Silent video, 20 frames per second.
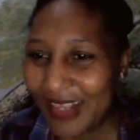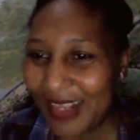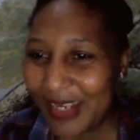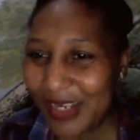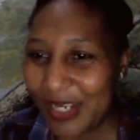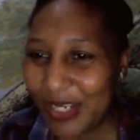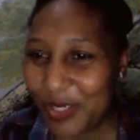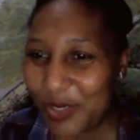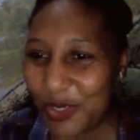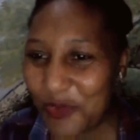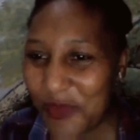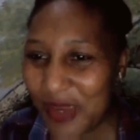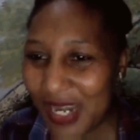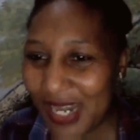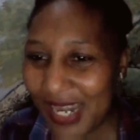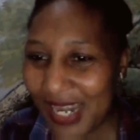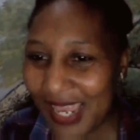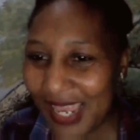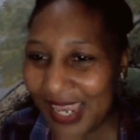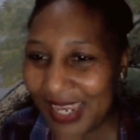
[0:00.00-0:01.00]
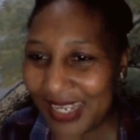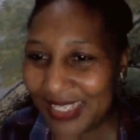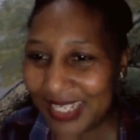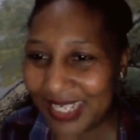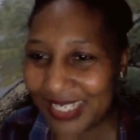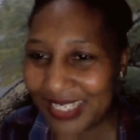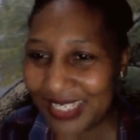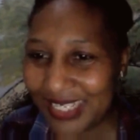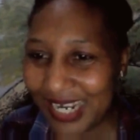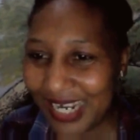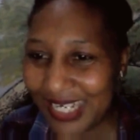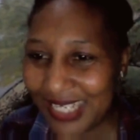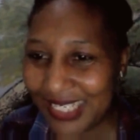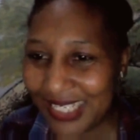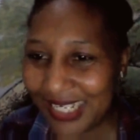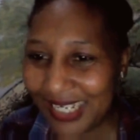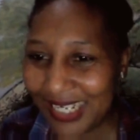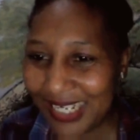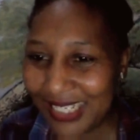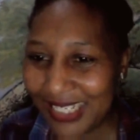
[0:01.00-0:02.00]
Itumeleng said you can't
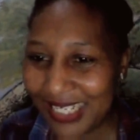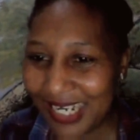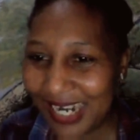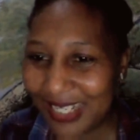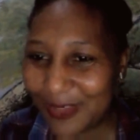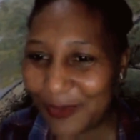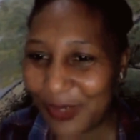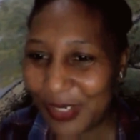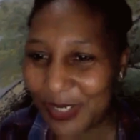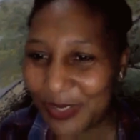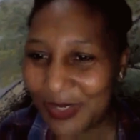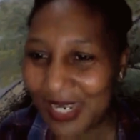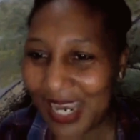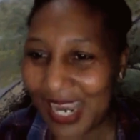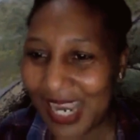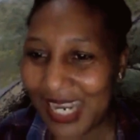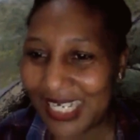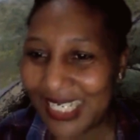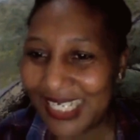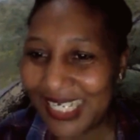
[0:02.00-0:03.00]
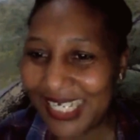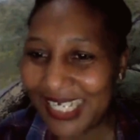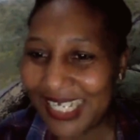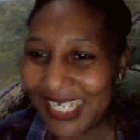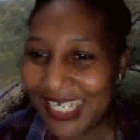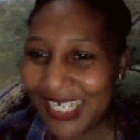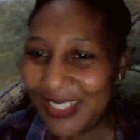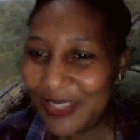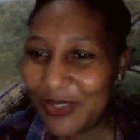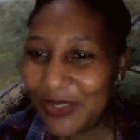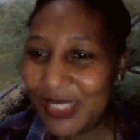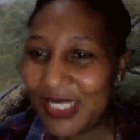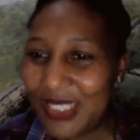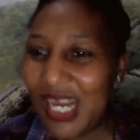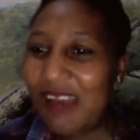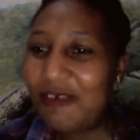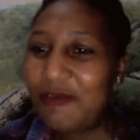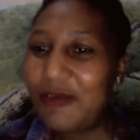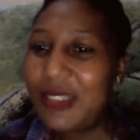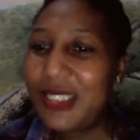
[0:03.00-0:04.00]
delete. Tell us what you can't delete. You still
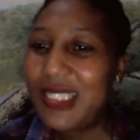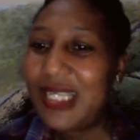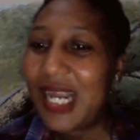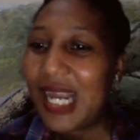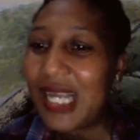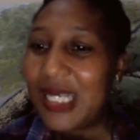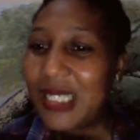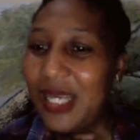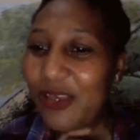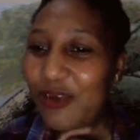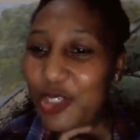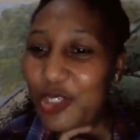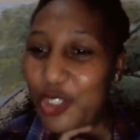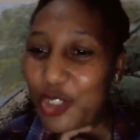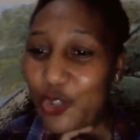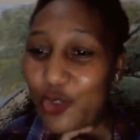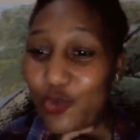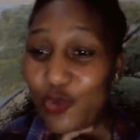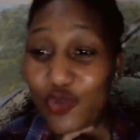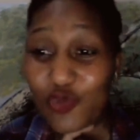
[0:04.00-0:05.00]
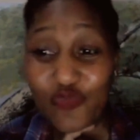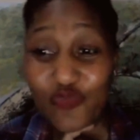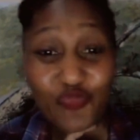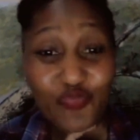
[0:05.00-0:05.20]
have to declutter your shoes.